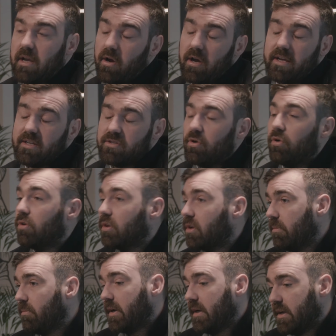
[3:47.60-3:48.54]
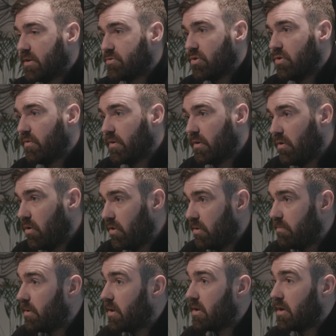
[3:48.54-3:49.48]
But it's all completely TrueView, or
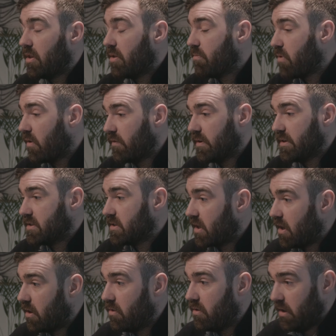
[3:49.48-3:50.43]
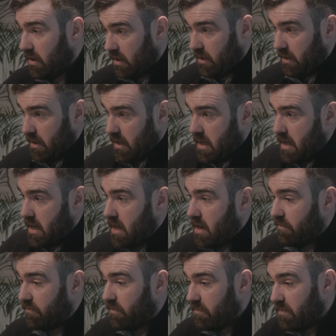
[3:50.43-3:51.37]
the profits go
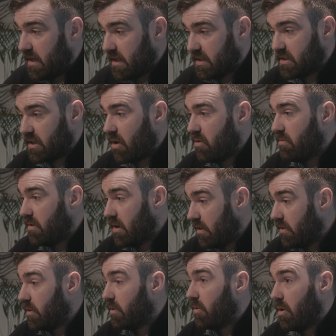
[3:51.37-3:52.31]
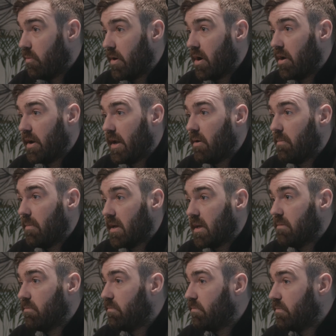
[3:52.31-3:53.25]
from this, and we are now
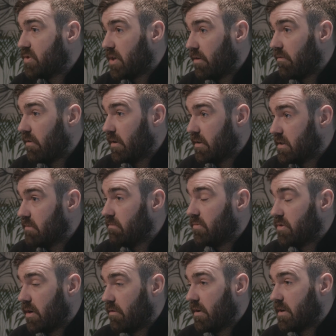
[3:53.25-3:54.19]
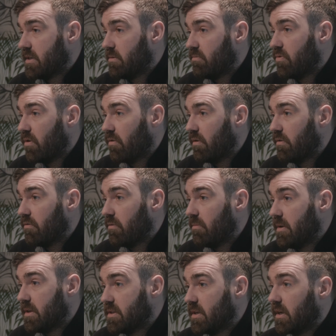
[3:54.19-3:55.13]
generating profit from
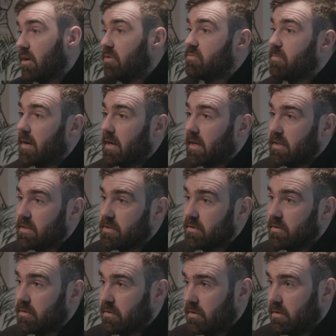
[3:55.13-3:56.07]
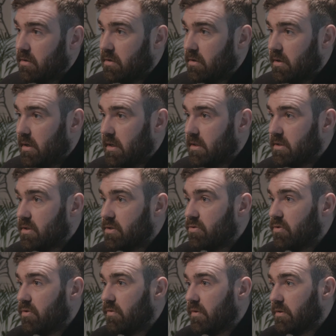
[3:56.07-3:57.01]
this. It goes back into
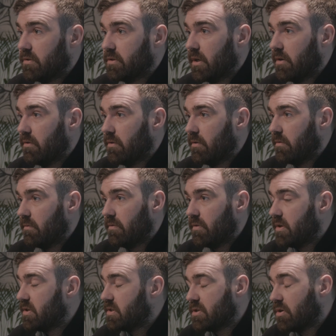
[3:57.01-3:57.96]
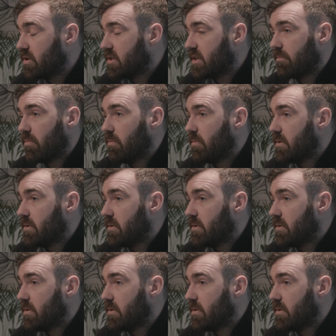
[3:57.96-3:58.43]
TrueView, so there's not a separate